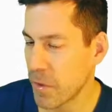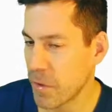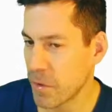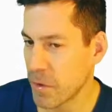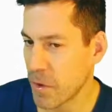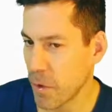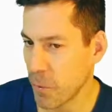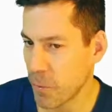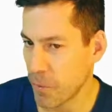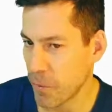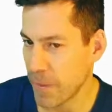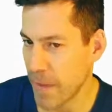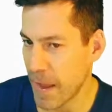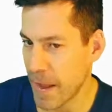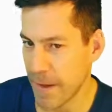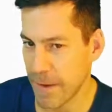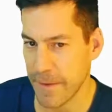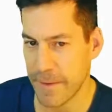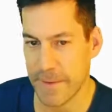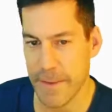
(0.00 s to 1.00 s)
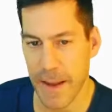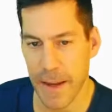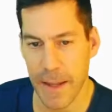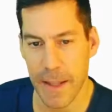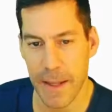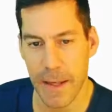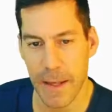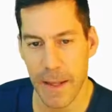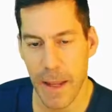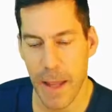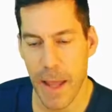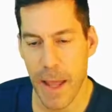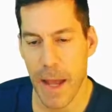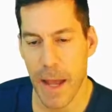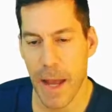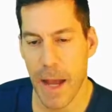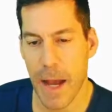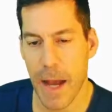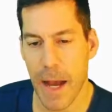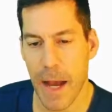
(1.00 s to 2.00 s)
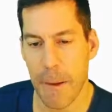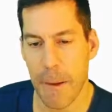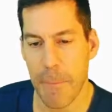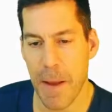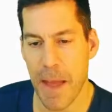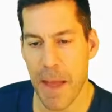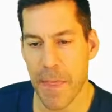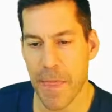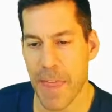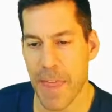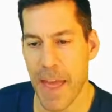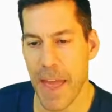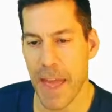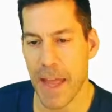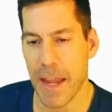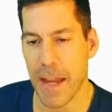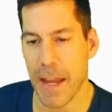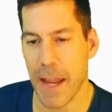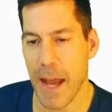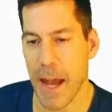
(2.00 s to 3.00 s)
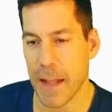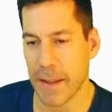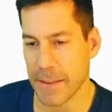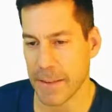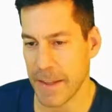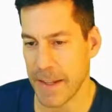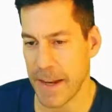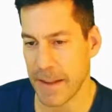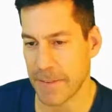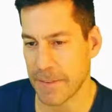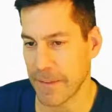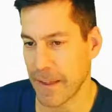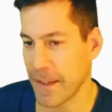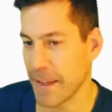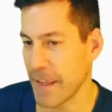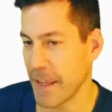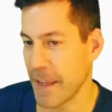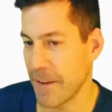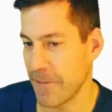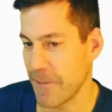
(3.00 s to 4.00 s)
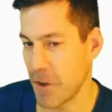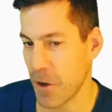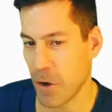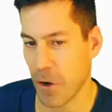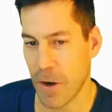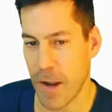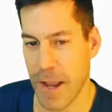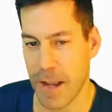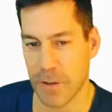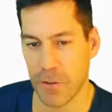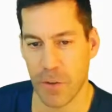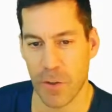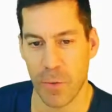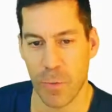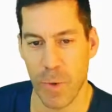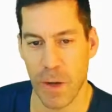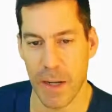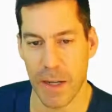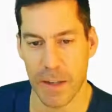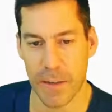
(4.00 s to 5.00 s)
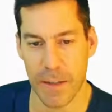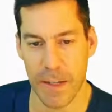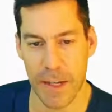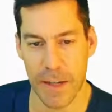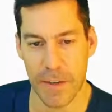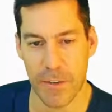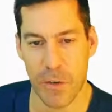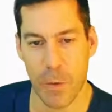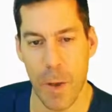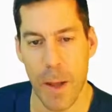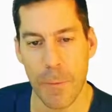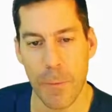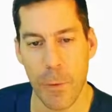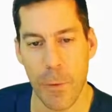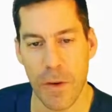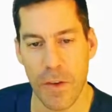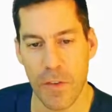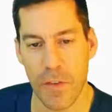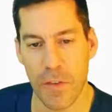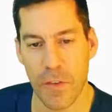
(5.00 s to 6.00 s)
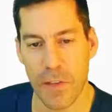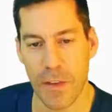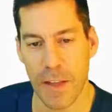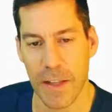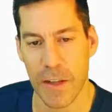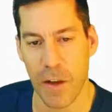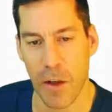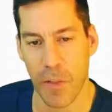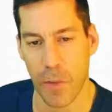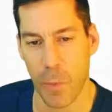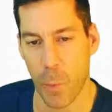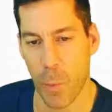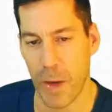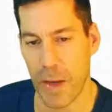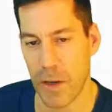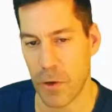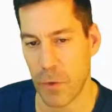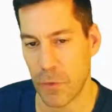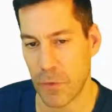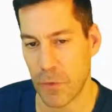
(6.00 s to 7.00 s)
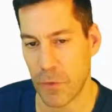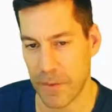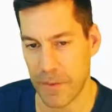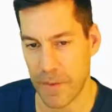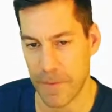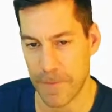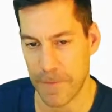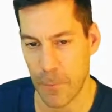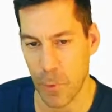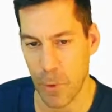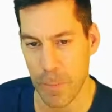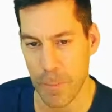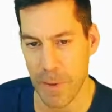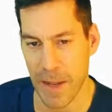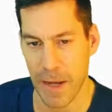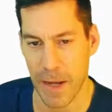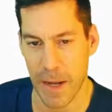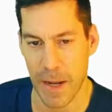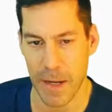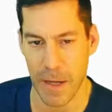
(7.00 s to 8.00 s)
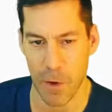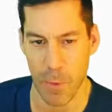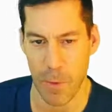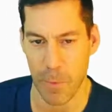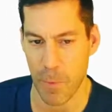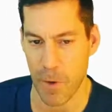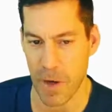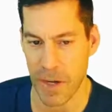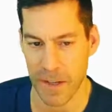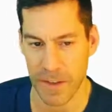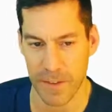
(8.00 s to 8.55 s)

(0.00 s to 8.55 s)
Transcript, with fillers: go through that in a second. Um, and then a Linux link if you're actually running Linux. So I'm going to just click on the Windows 64-bit. I know I'm running a